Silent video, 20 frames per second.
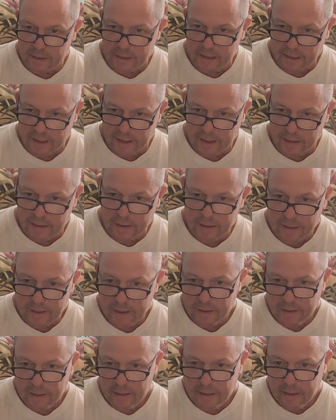in Canada?
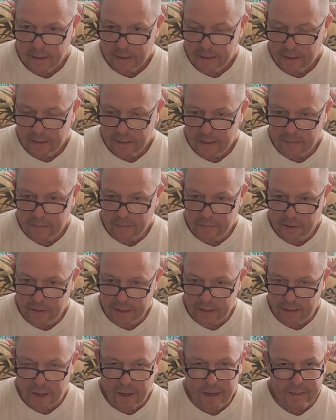
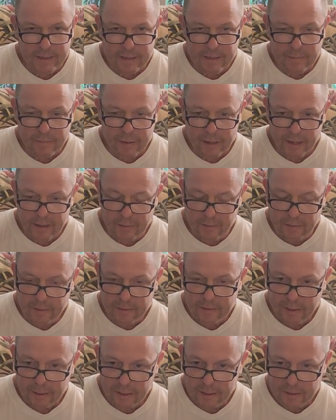They lost the battle.
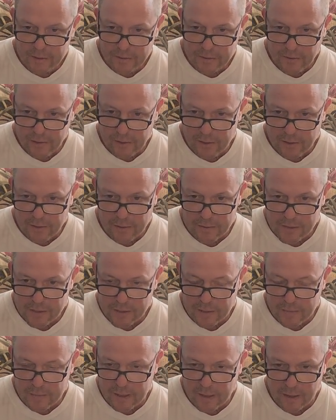Trudeau
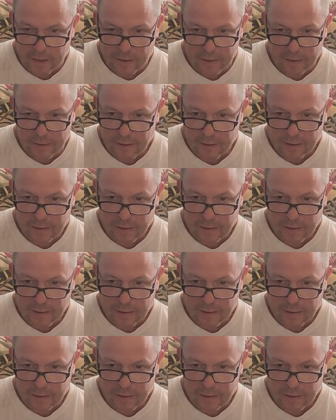somehow